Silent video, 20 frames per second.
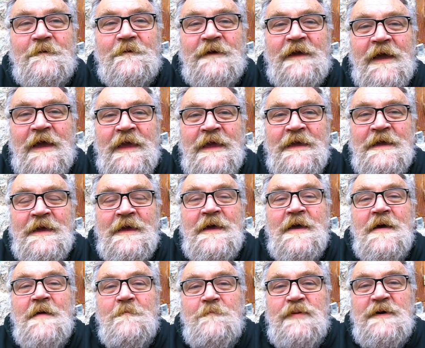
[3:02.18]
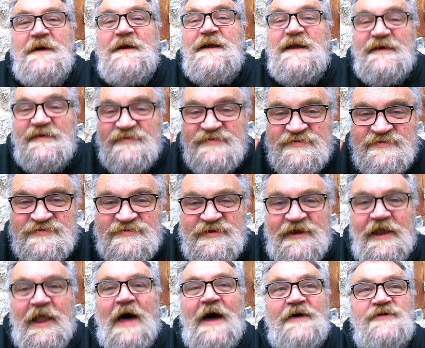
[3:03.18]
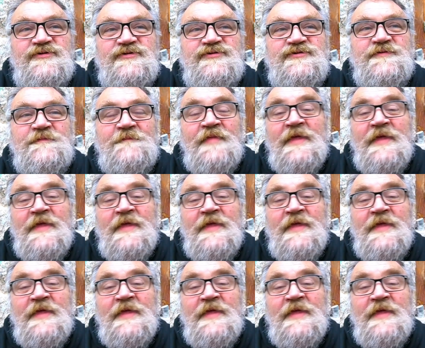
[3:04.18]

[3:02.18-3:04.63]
okay? But slush,